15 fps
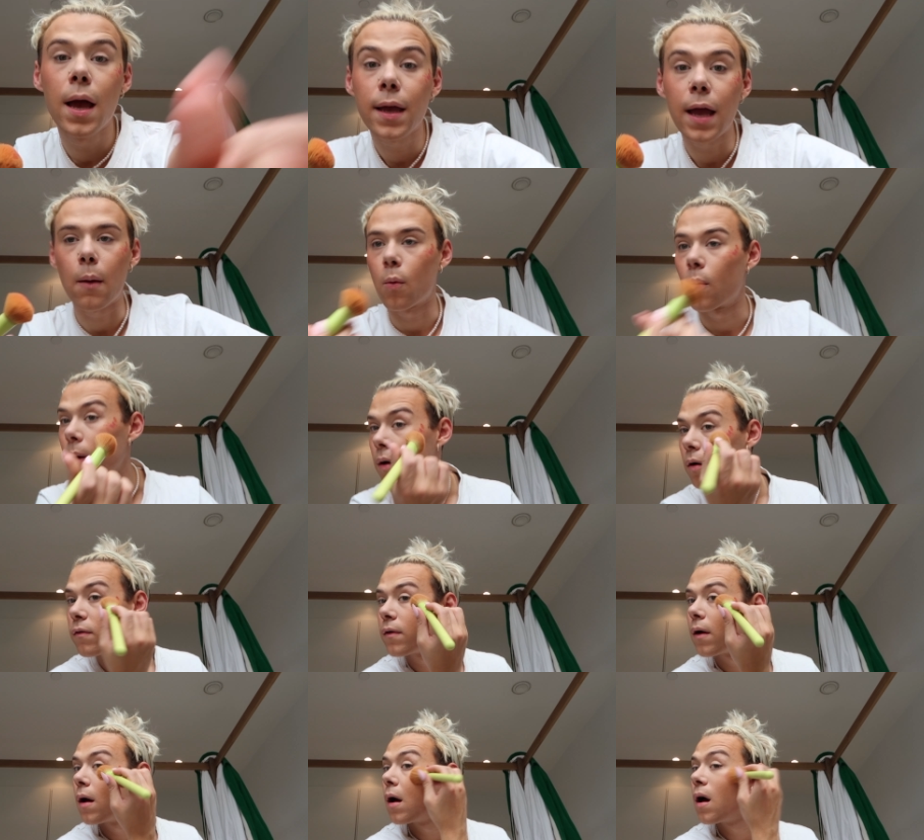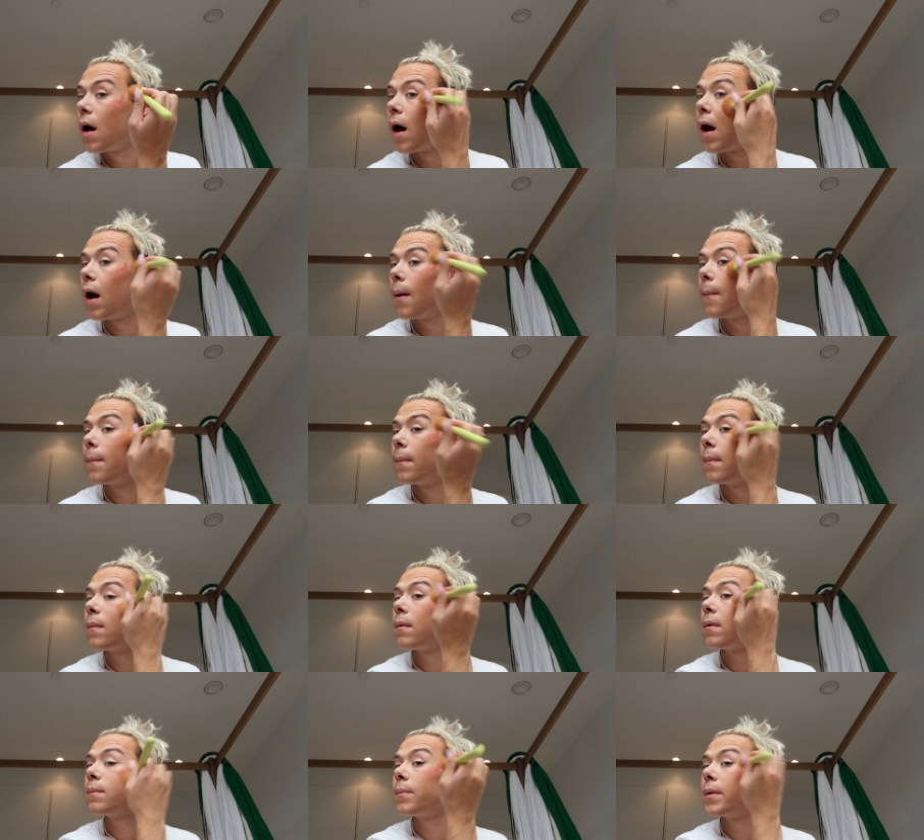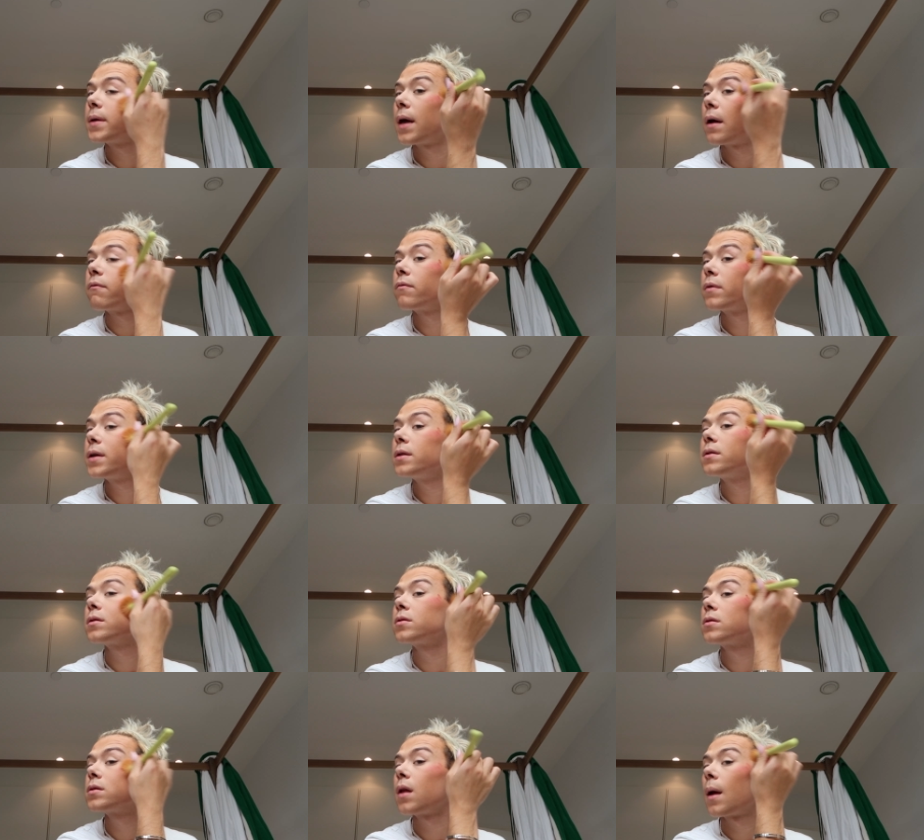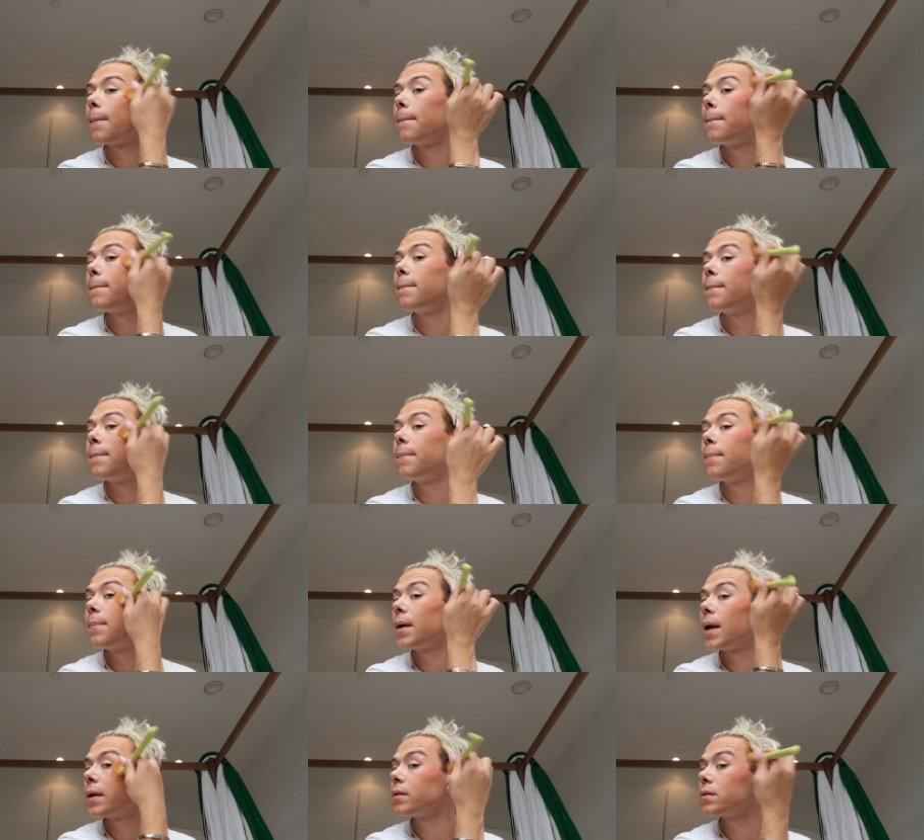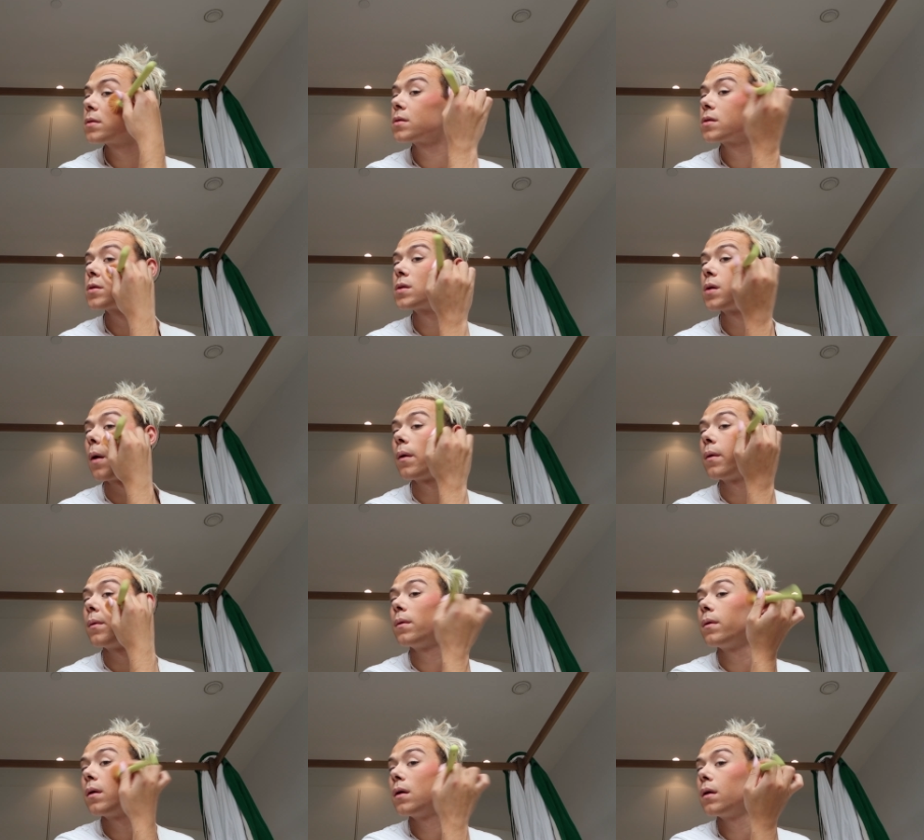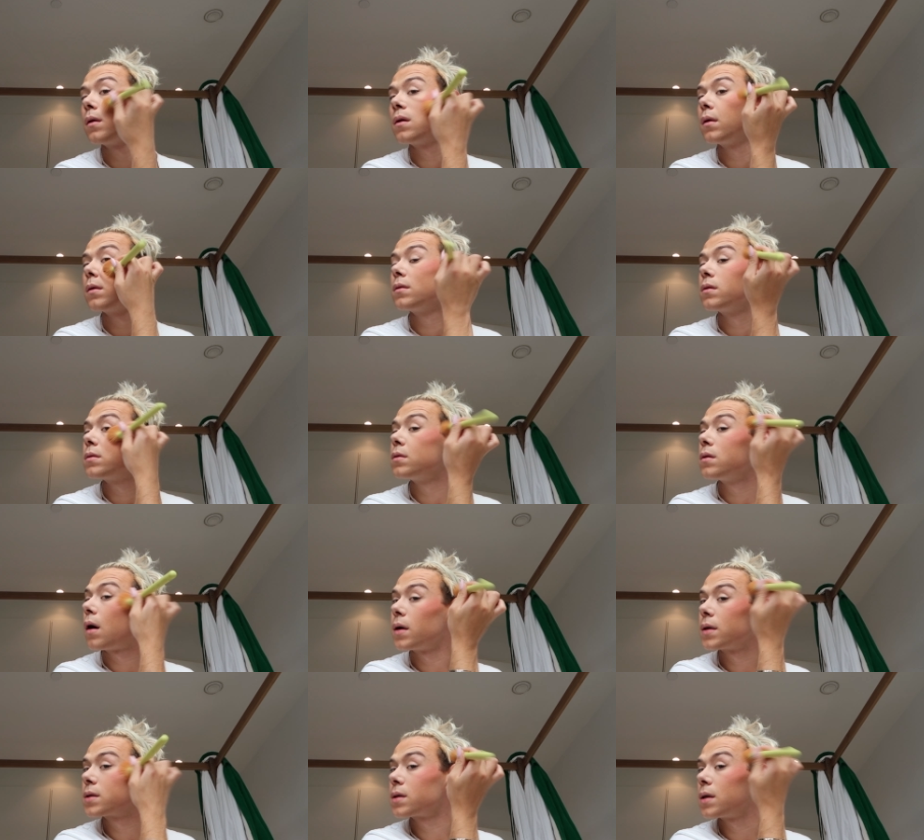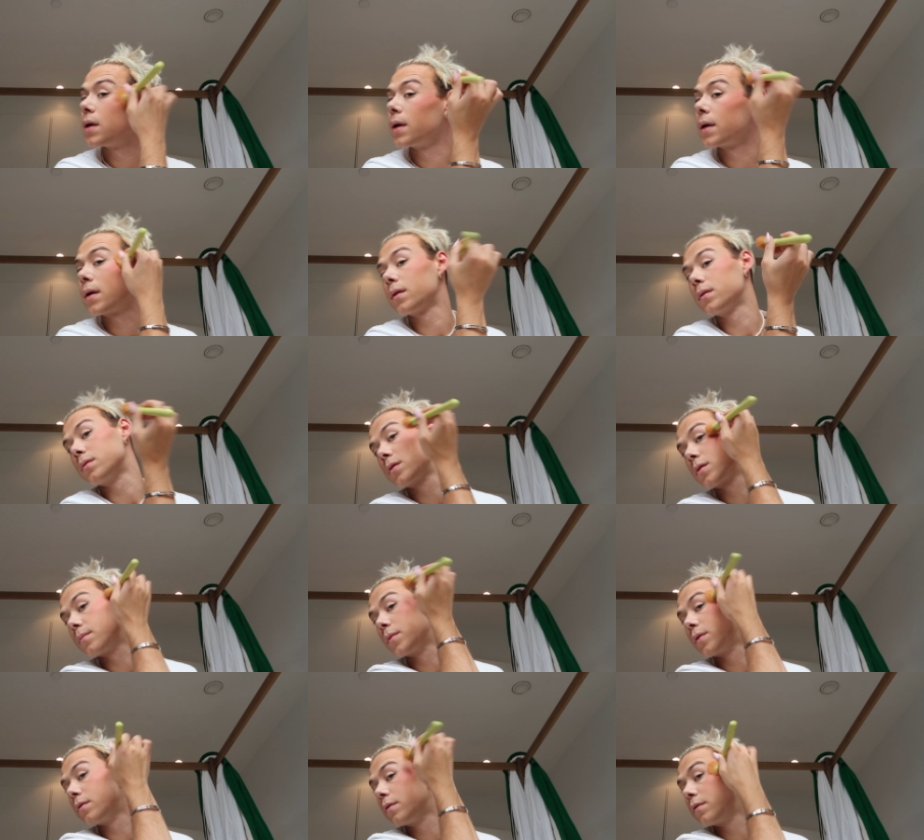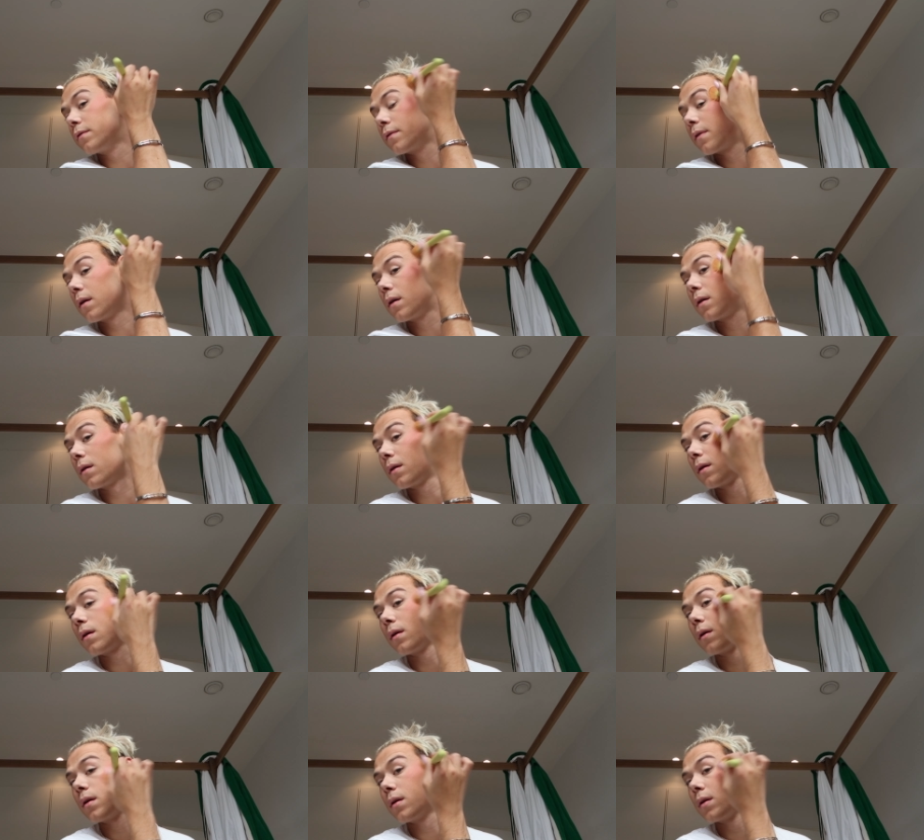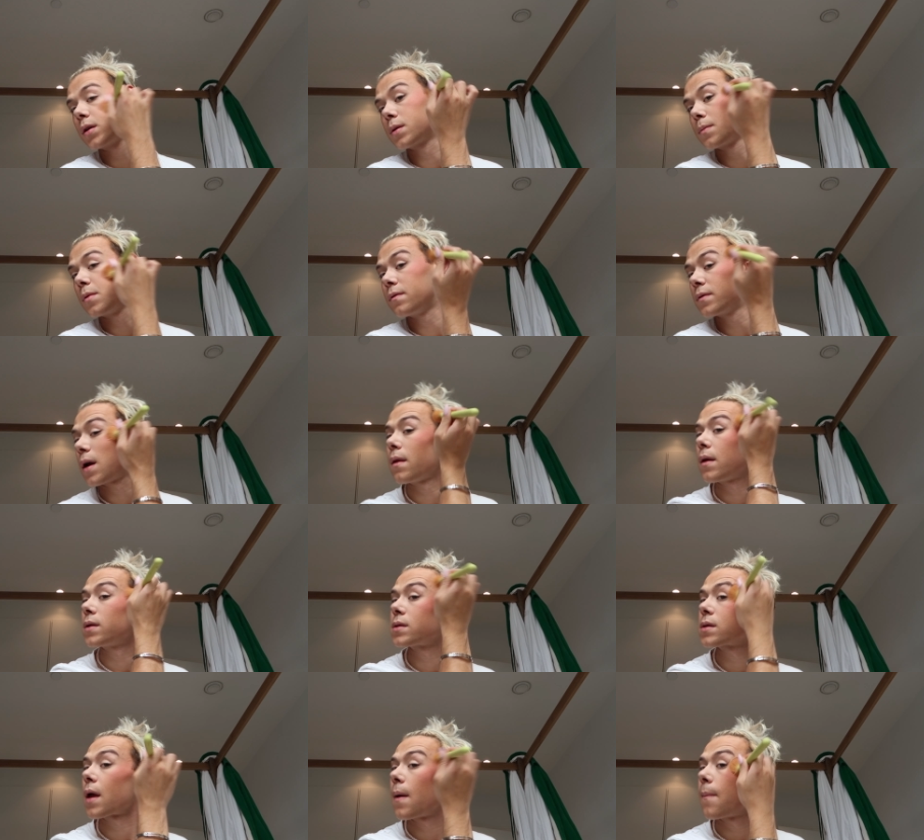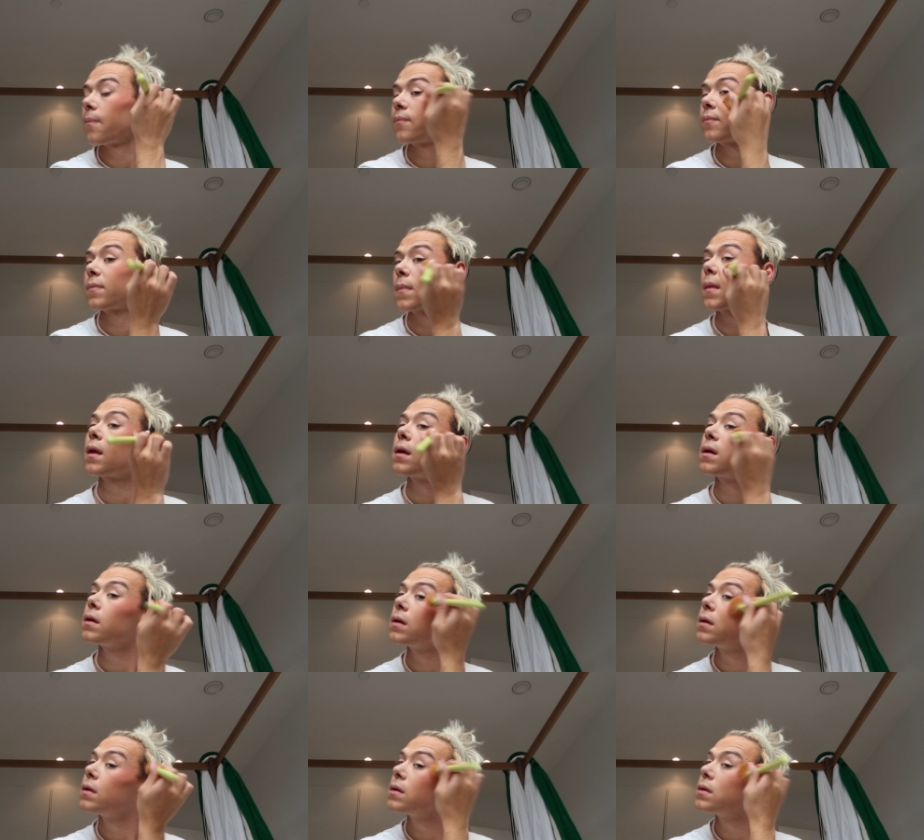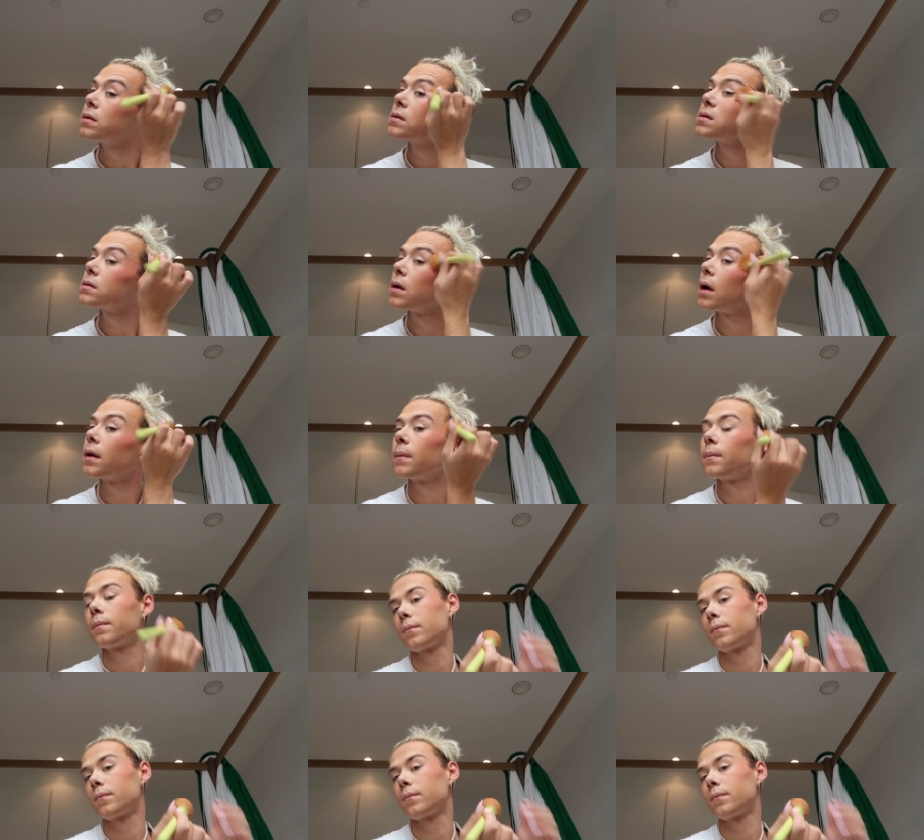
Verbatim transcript: Camera went off. Um, but yeah, it really does just like blend so nicely and smooth. Smooths out that skin. Stunning.